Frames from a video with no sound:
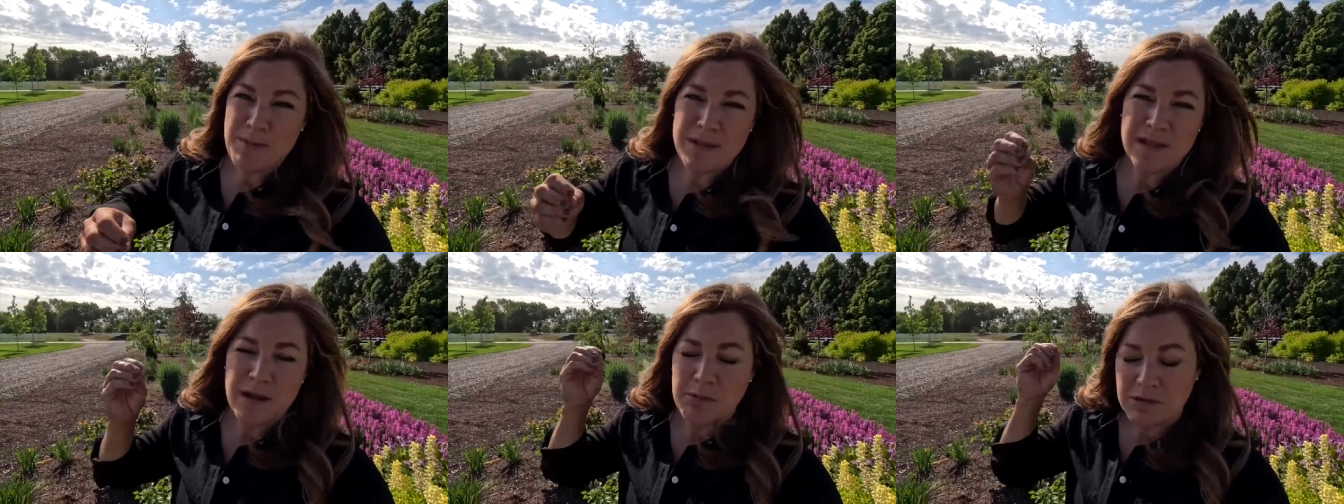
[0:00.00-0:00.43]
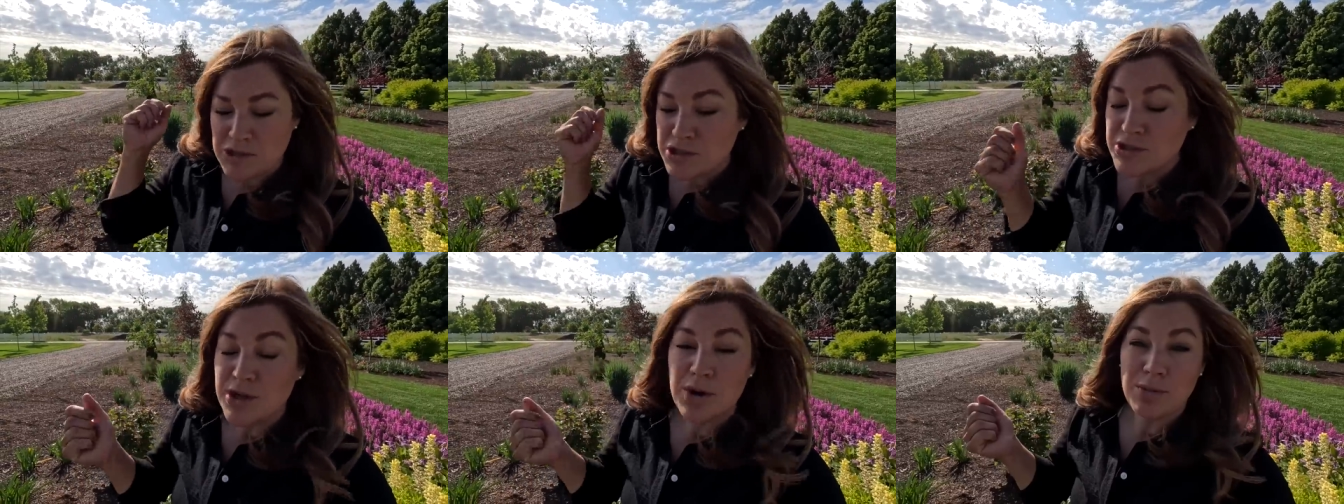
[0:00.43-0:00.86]
I mean, they were
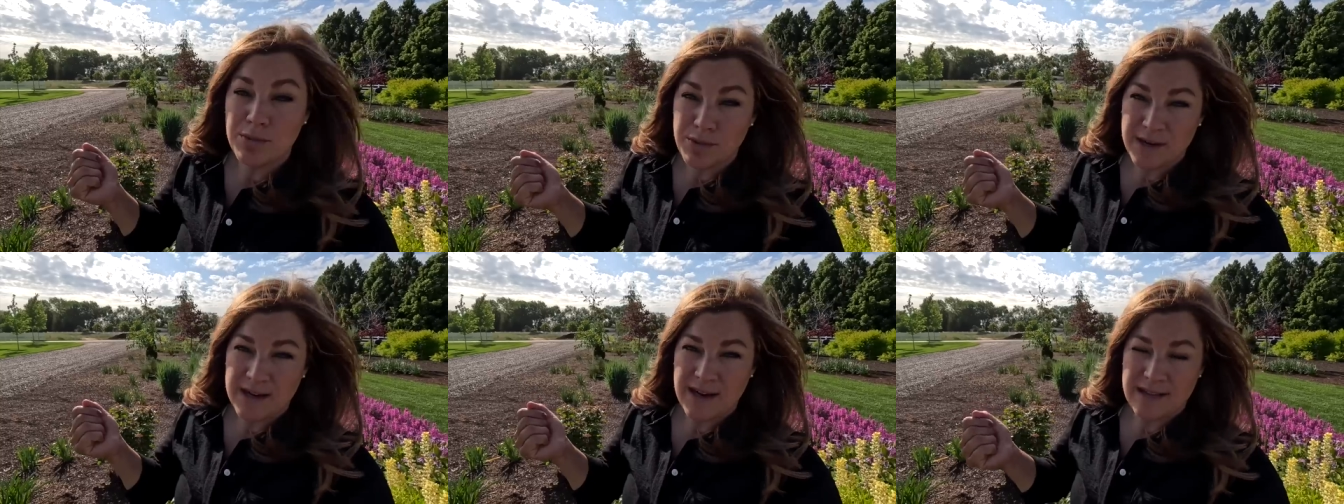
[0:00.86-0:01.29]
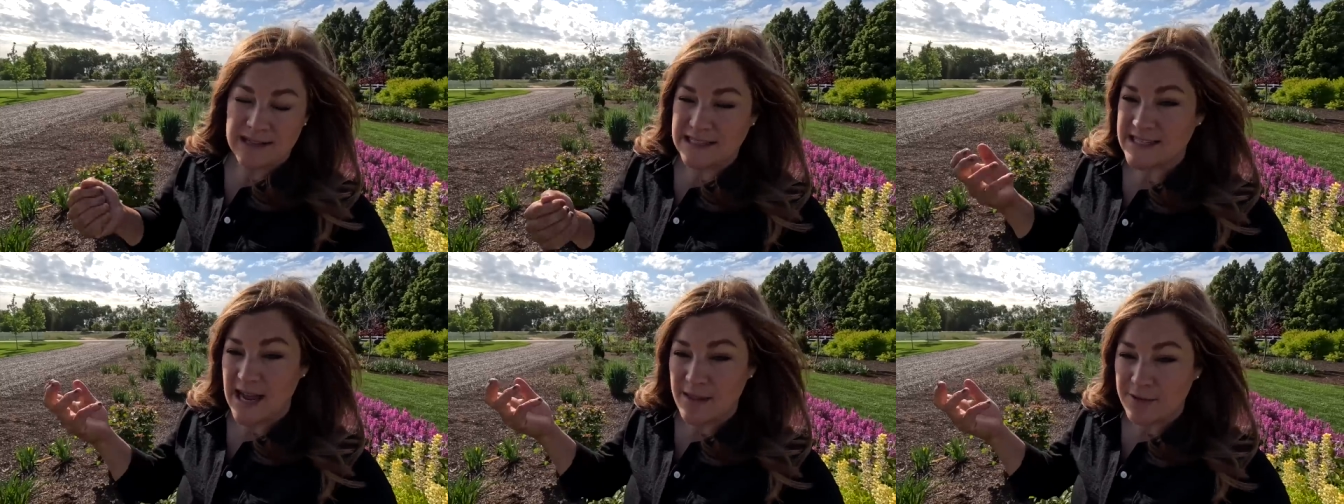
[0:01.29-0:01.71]
so rooted in.
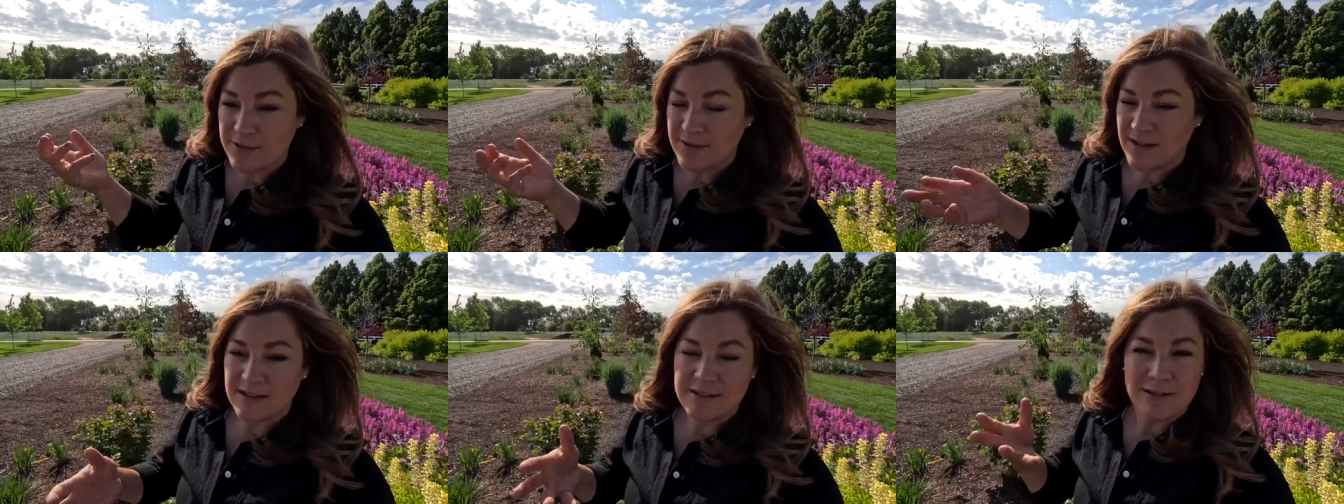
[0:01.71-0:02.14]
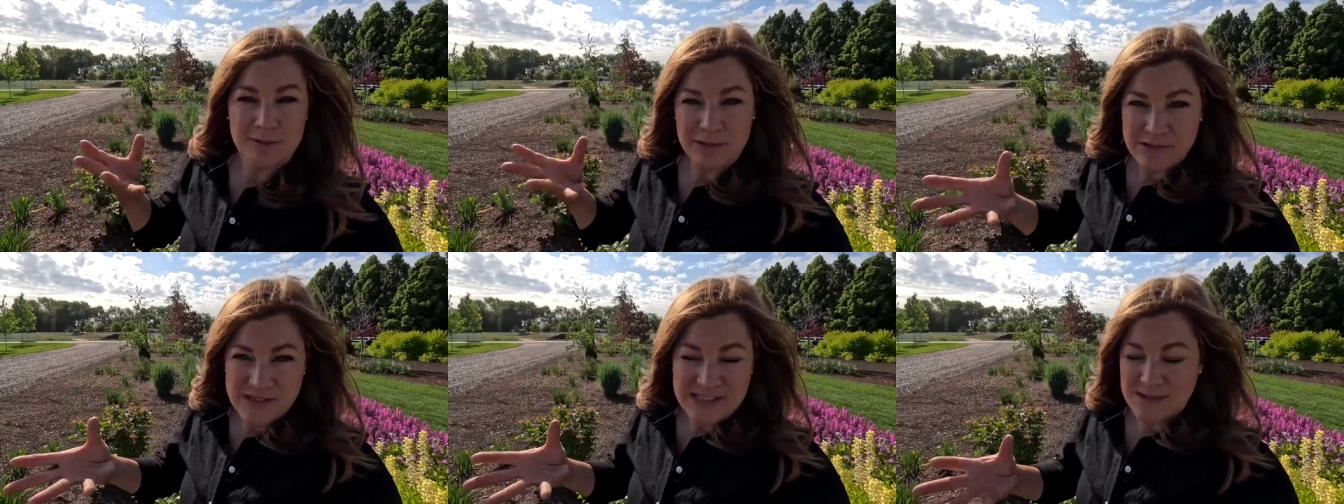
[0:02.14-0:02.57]
That's the other thing. Like the
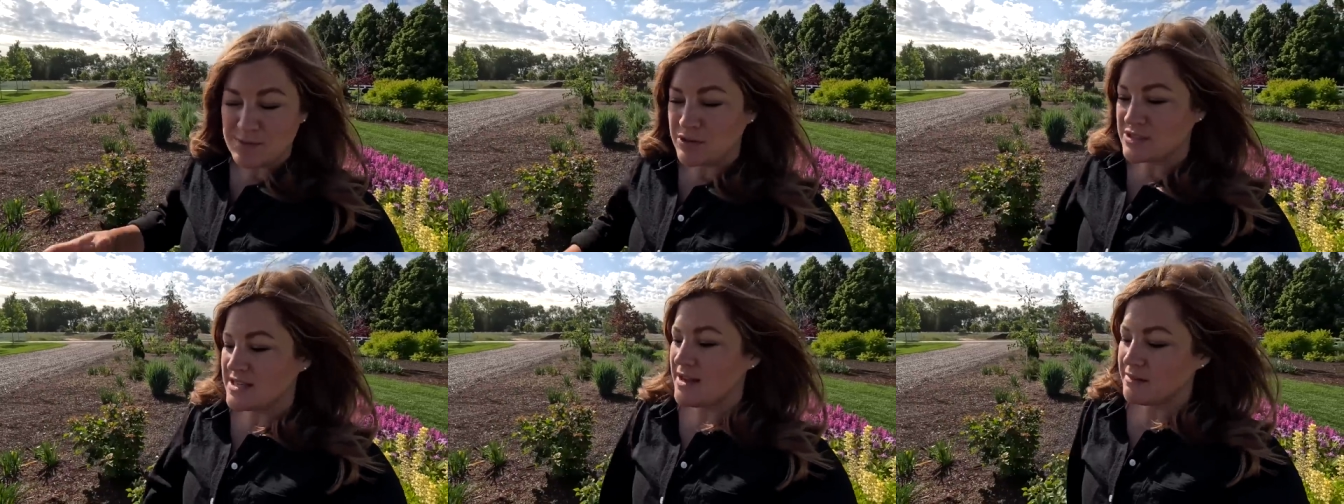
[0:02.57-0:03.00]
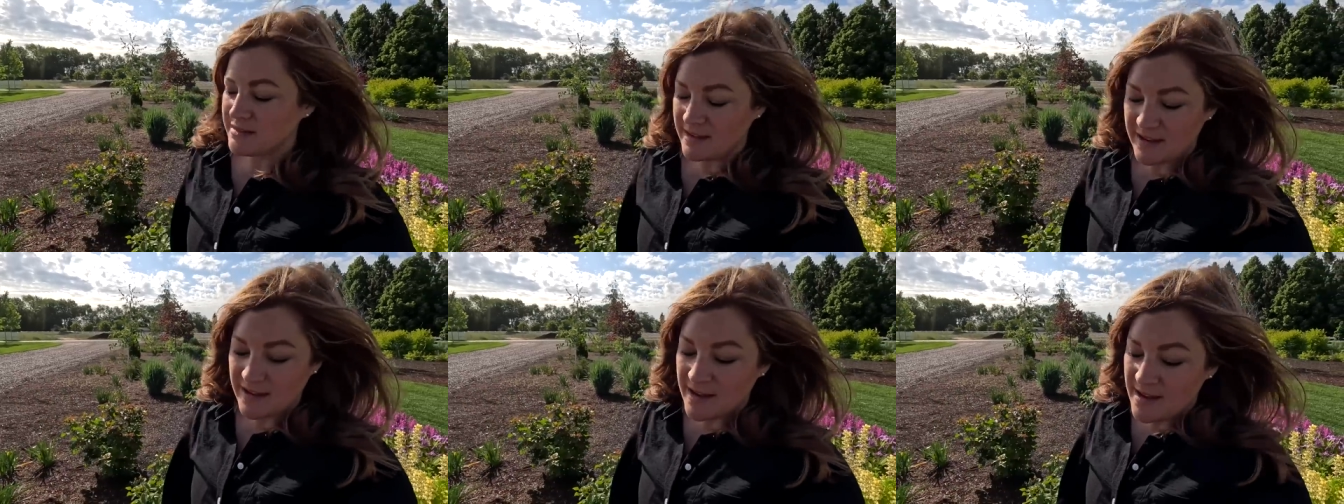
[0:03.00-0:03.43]
root system looked
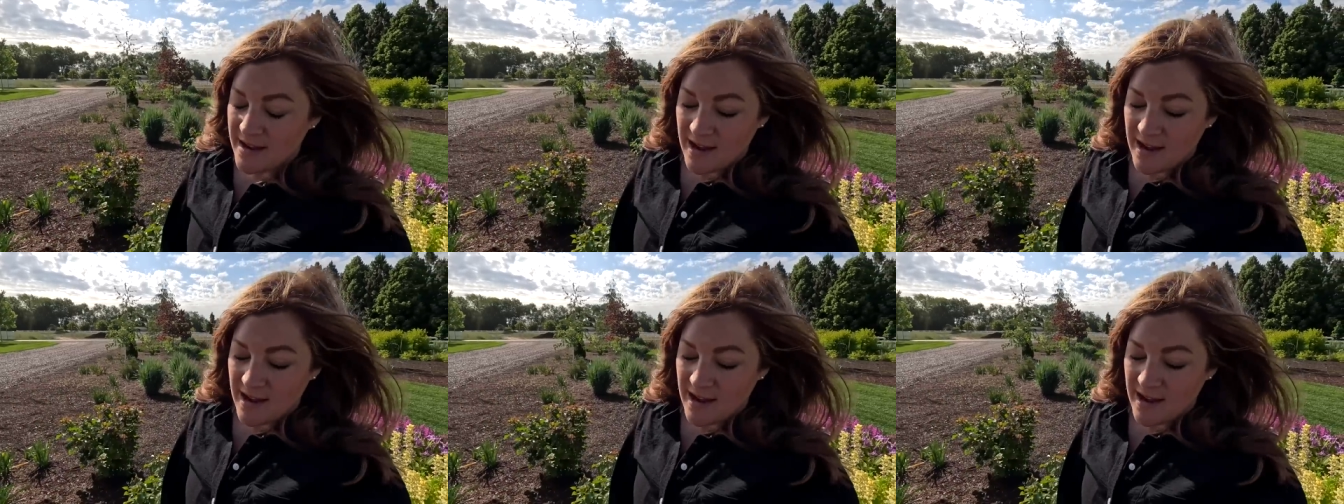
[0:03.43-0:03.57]
healthy.